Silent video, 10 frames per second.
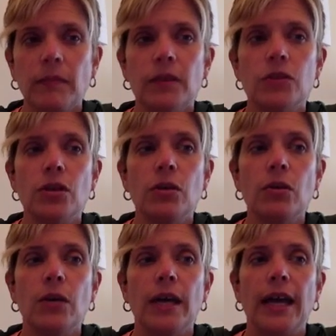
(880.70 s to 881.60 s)

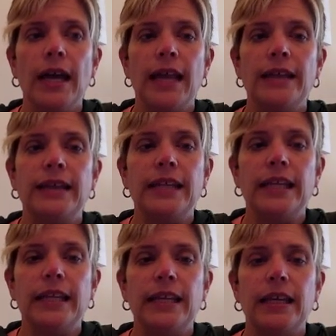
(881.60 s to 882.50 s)
So
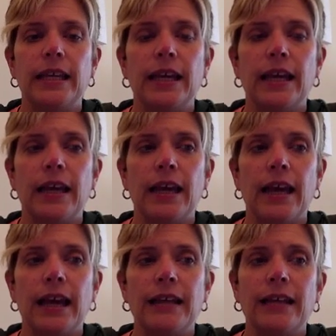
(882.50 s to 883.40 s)

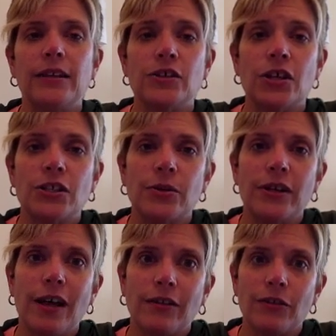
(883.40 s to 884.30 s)
and there's also
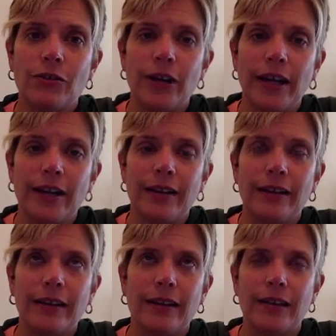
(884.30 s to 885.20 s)
another great
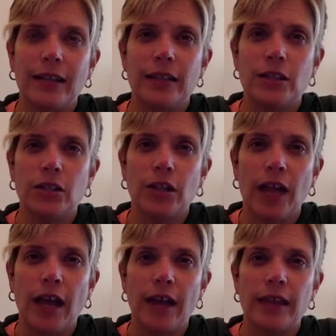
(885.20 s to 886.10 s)
thing to look
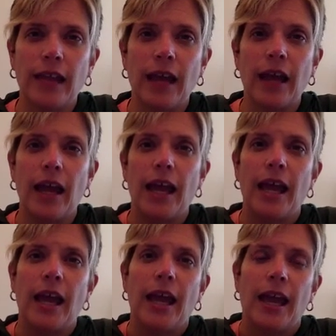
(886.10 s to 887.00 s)
at, that
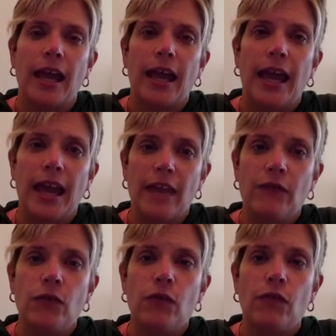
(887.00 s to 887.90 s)
if
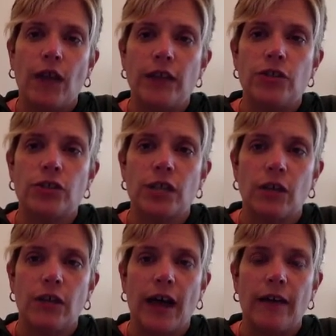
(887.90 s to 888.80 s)
you find
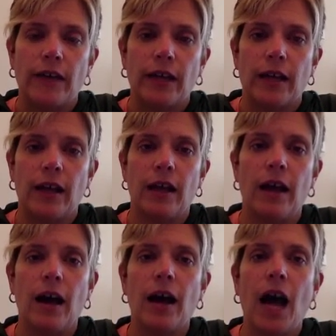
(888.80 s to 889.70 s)
yourself having
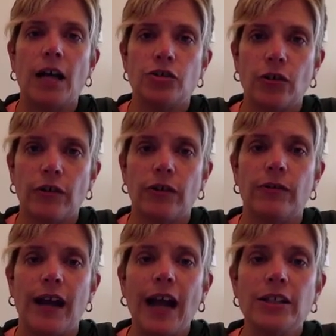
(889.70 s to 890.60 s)
a contrary
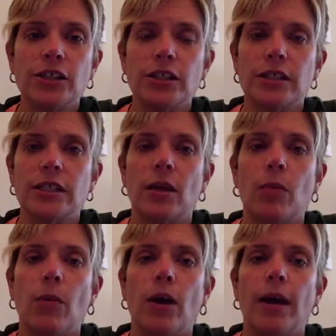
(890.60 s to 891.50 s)
reaction to
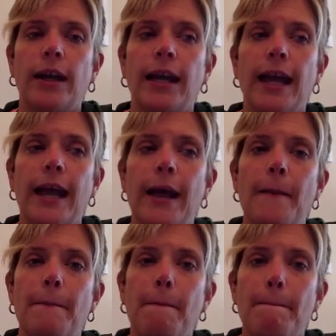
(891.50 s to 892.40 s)
someone,
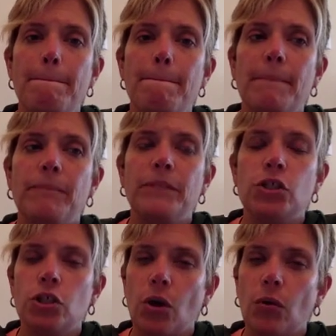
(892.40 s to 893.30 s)

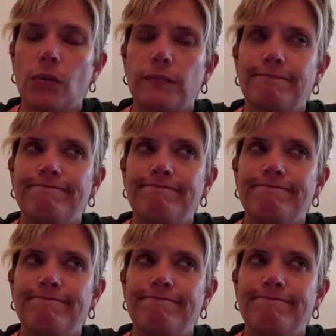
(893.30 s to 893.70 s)
don't